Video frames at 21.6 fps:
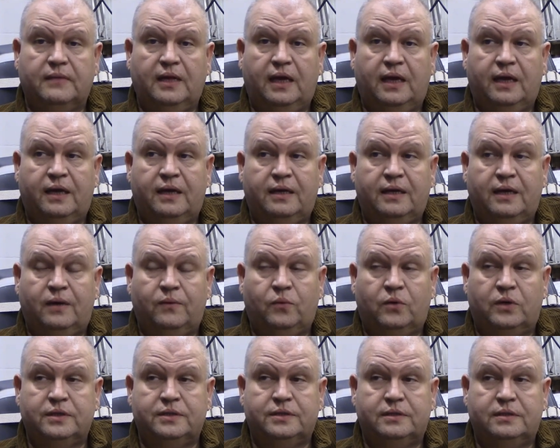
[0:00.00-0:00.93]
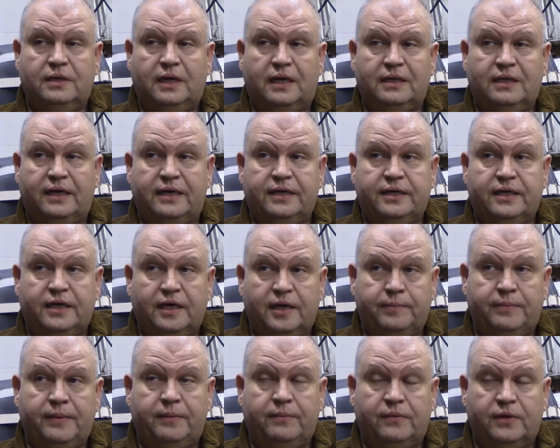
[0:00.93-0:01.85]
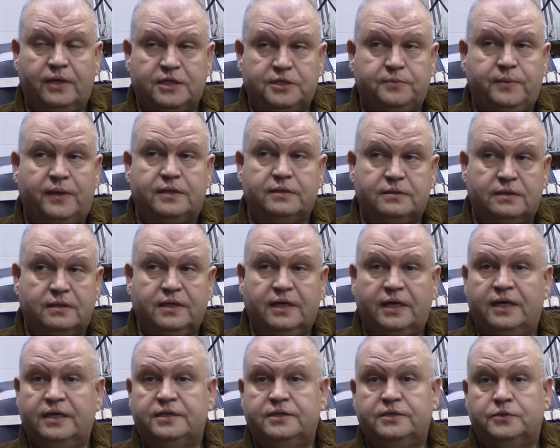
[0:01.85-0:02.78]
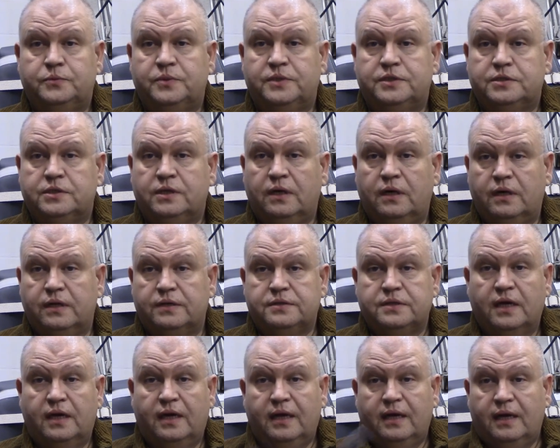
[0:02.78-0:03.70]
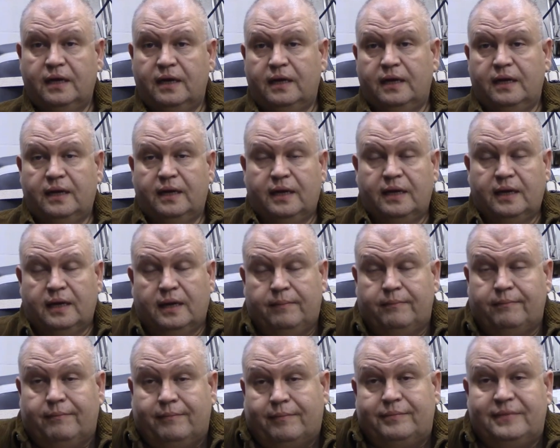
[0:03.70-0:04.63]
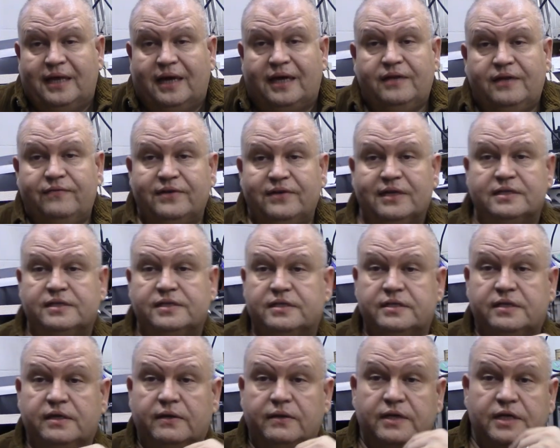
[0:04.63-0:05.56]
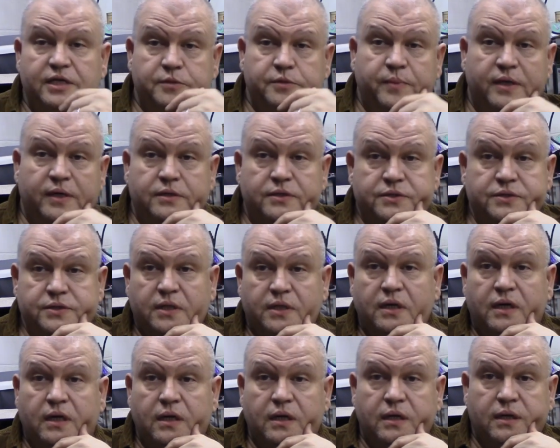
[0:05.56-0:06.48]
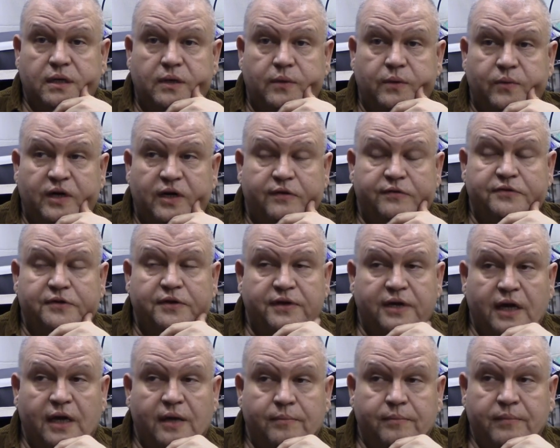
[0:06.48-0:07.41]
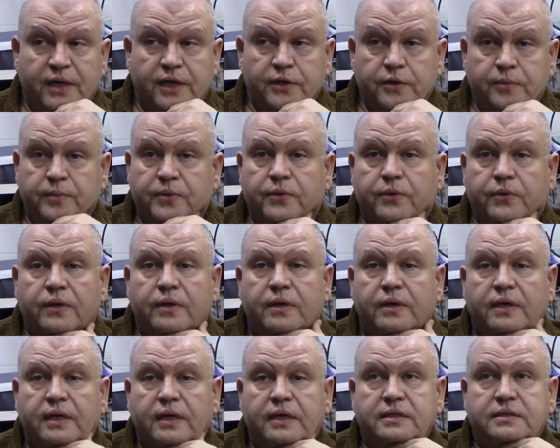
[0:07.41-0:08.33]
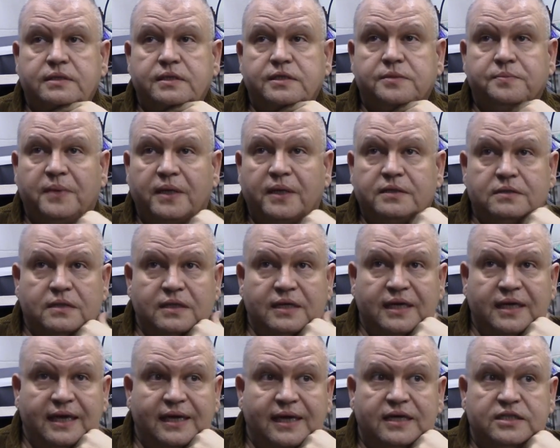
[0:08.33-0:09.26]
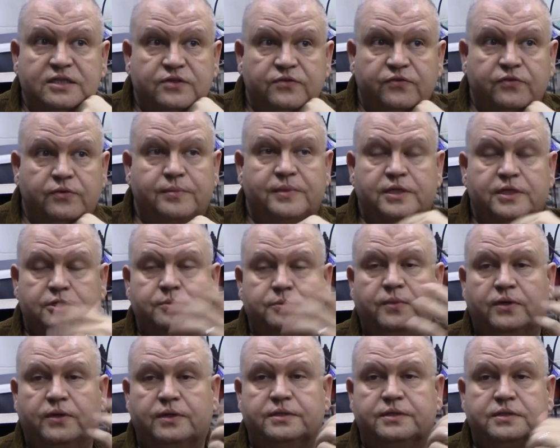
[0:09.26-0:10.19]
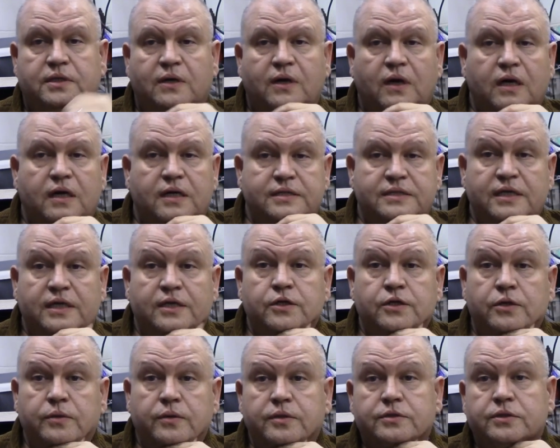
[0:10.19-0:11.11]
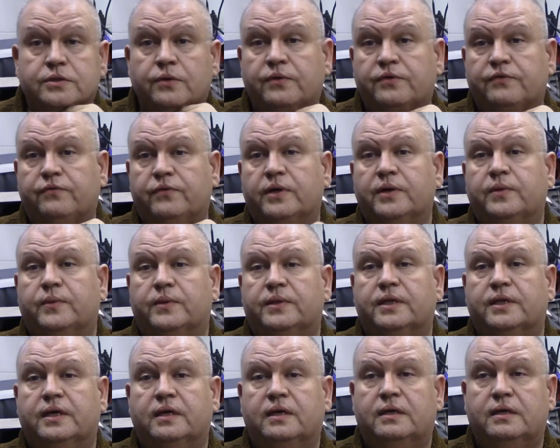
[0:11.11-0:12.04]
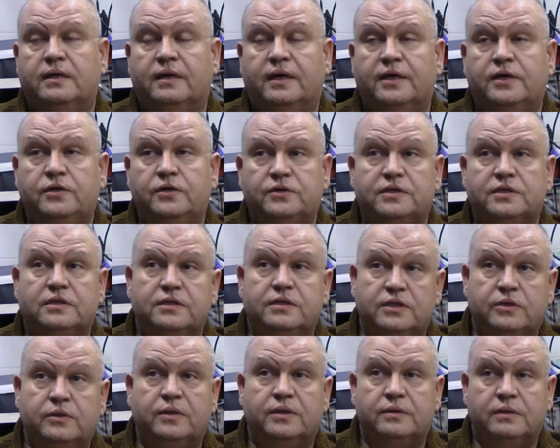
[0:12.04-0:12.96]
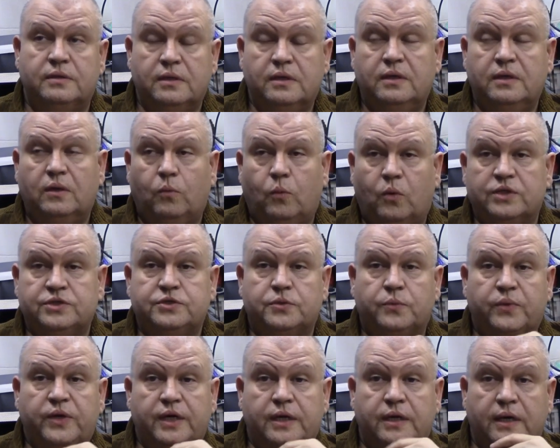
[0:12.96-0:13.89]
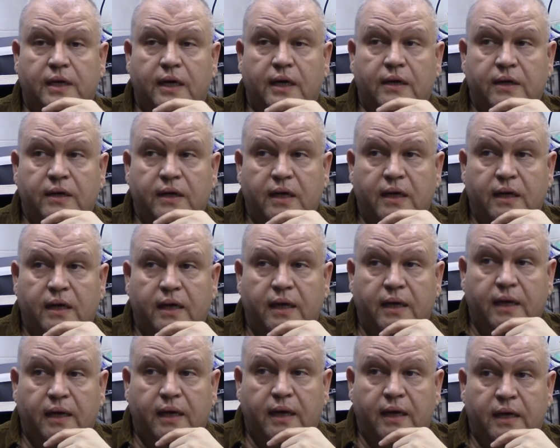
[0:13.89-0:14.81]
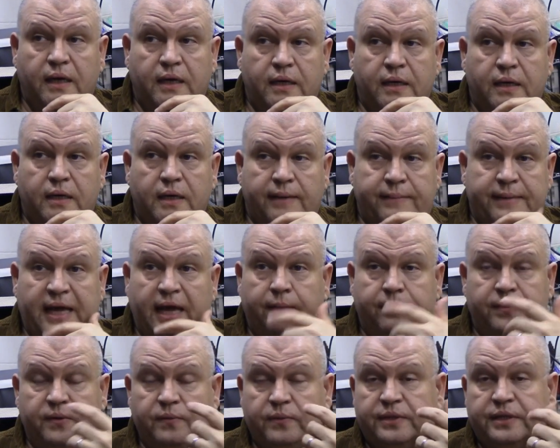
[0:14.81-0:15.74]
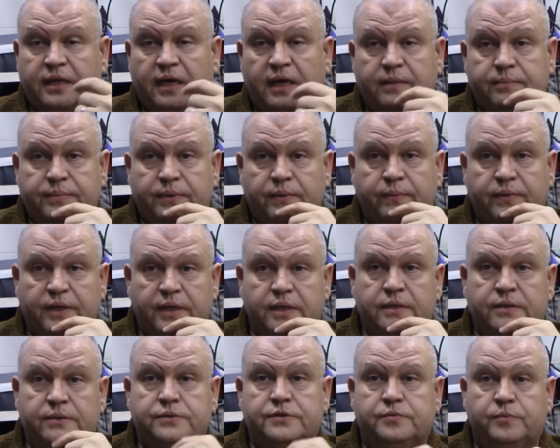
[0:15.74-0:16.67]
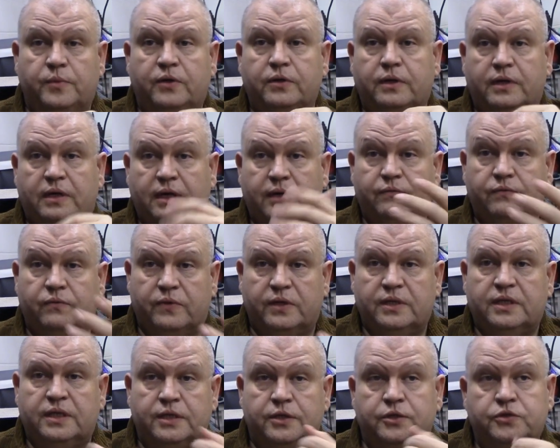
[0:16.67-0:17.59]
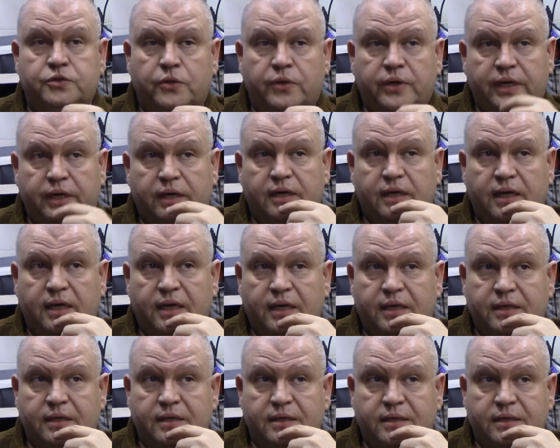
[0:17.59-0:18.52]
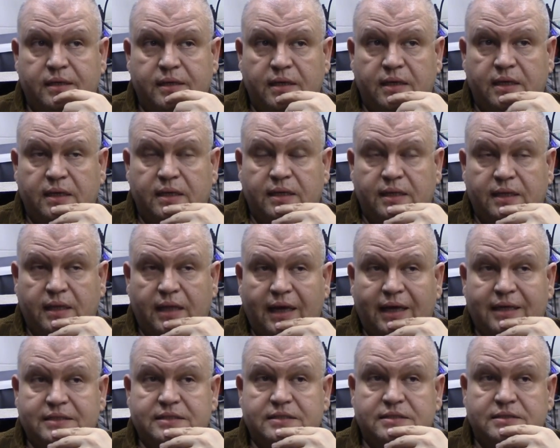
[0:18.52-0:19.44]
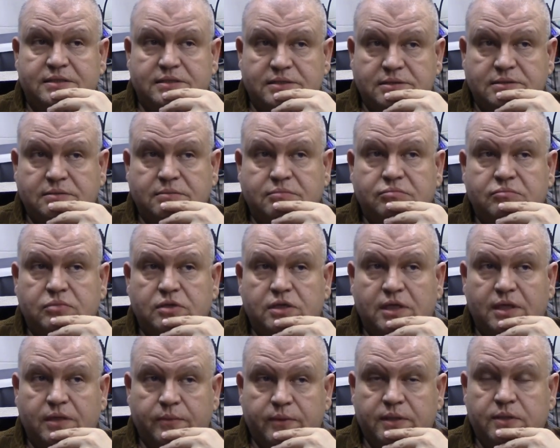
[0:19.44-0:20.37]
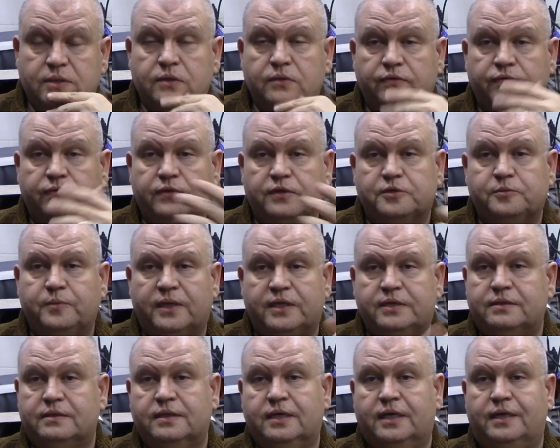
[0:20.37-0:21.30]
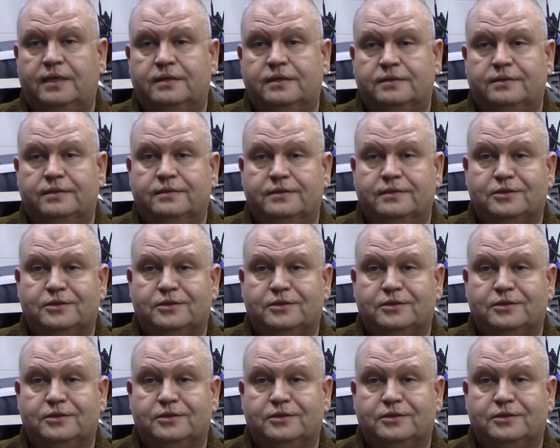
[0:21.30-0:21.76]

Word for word: And I want I like to commemorate special occasions with cigars not even necessarily a special cigar. You know, whatever I got in my humidor, it's a special occasion for me to smoke a cigar because I do it so infrequently. I usually do it once a week now, and I'm happy with that. But when I do smoke it, I really enjoy it, and that's what I would do for a special occasion.